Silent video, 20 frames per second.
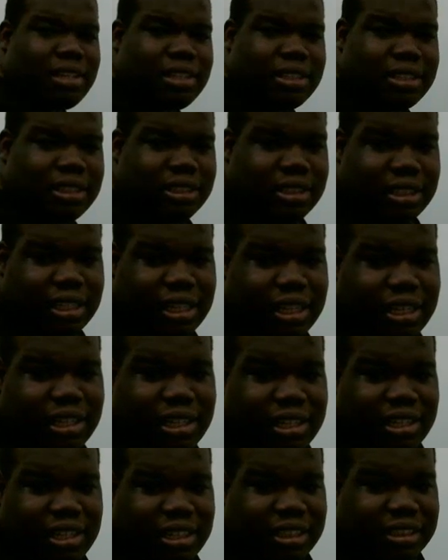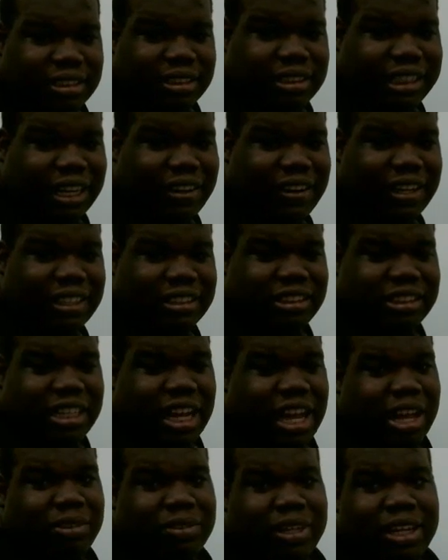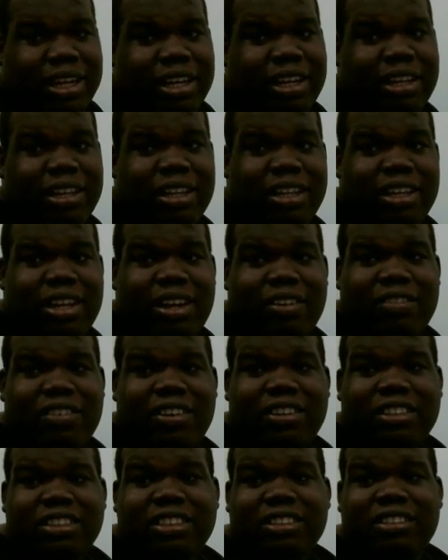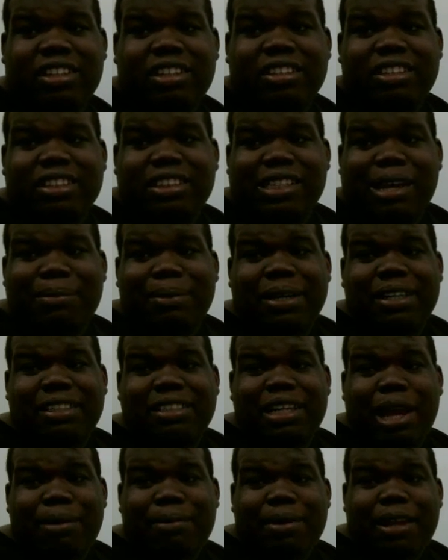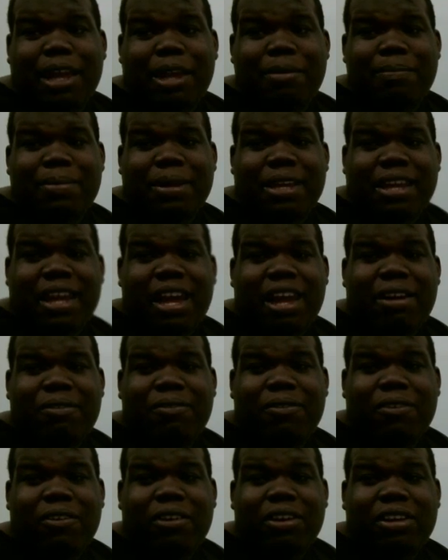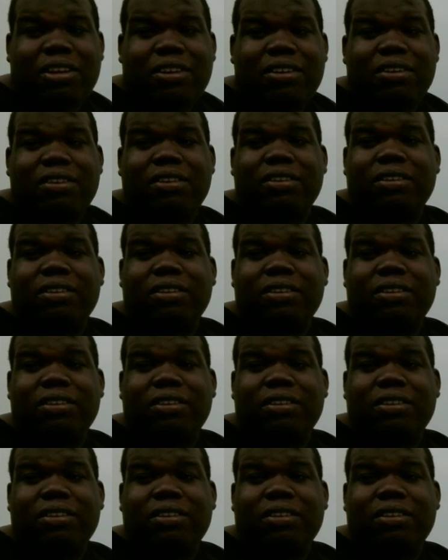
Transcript: Let's see. So in Java, I'm going to look this up in the Java API for you.